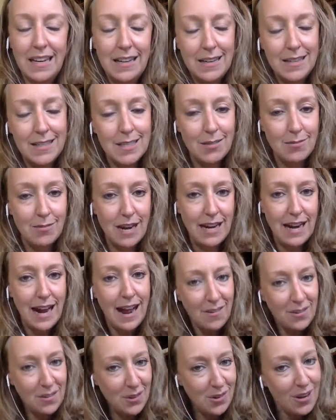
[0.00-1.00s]
So write
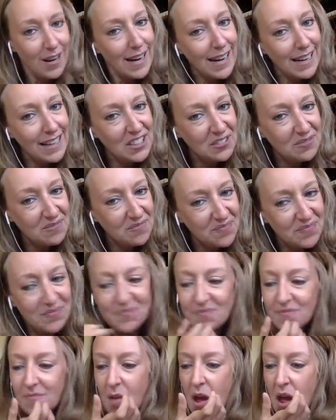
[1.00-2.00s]
out 3.
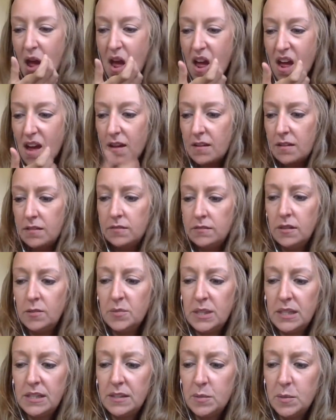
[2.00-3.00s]
I'll
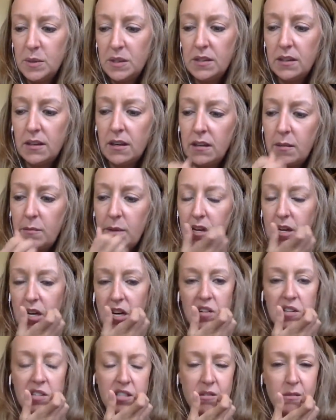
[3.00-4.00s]
play this music in the
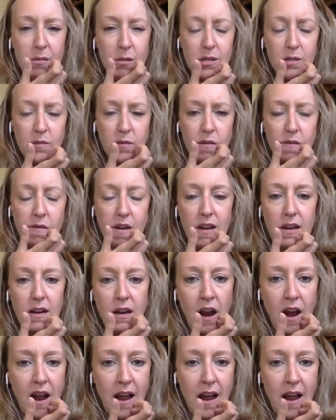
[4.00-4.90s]
background too, just for fun.